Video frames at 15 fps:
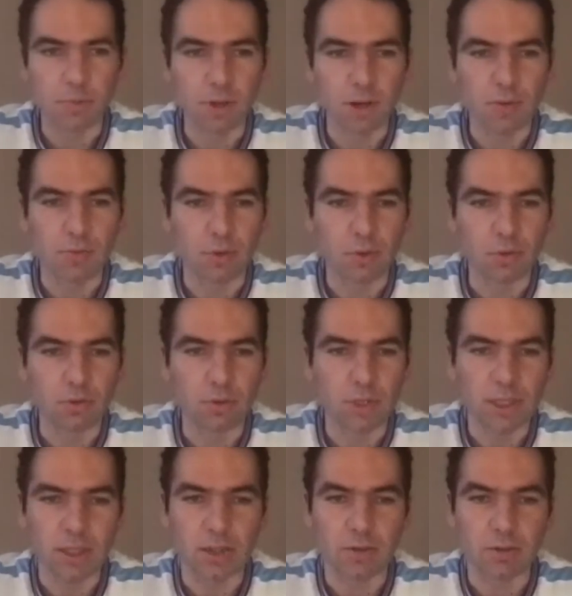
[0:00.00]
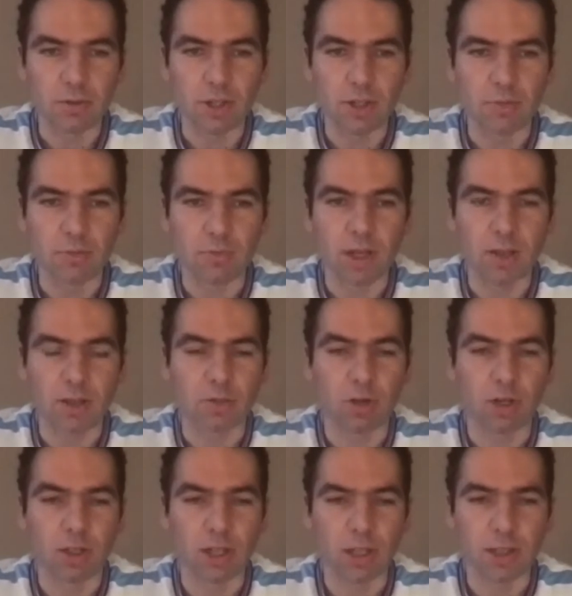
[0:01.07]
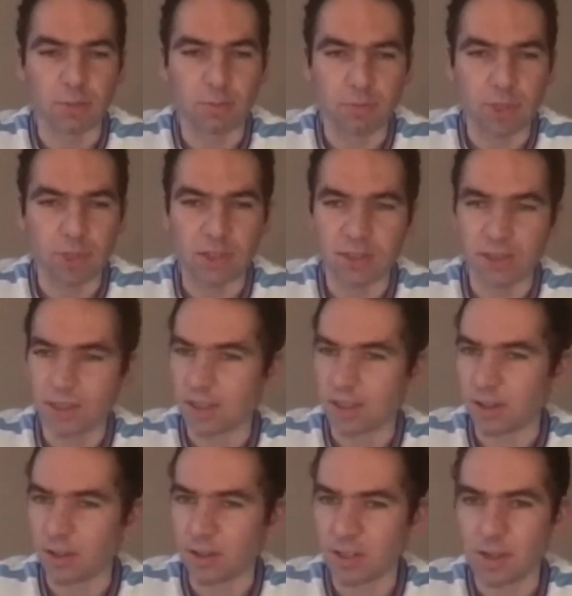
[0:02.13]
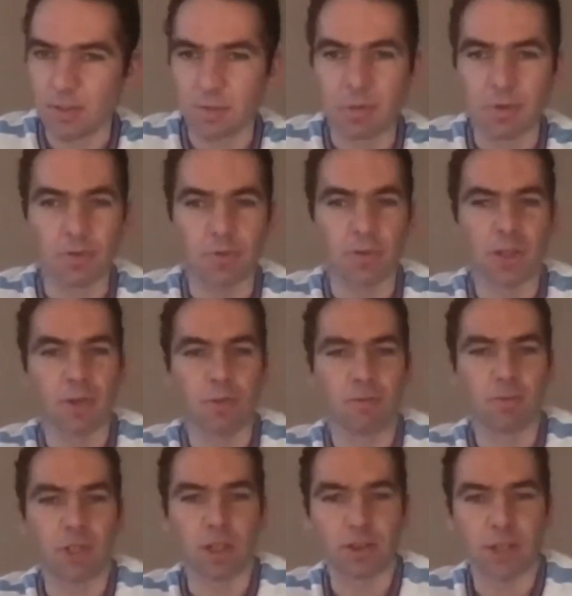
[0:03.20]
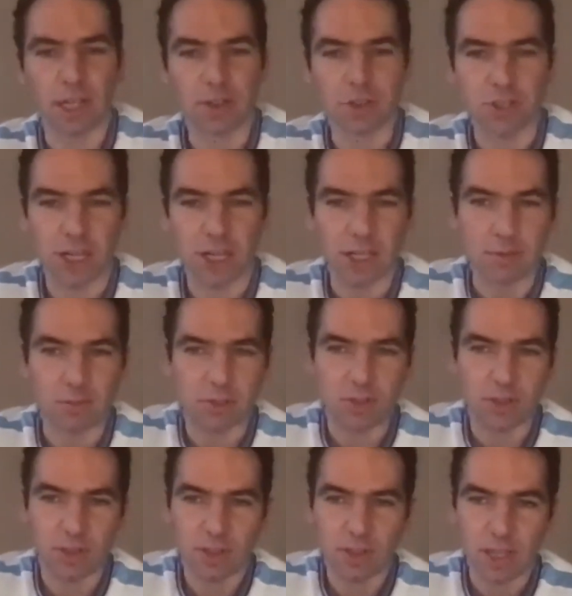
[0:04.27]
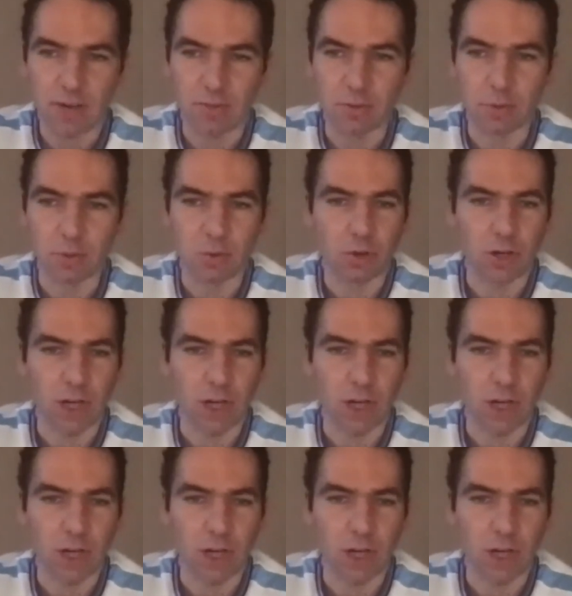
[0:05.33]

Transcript: I thought you know um, I quite like the business they did last summer with um, you know Dan James, Harry Maguire,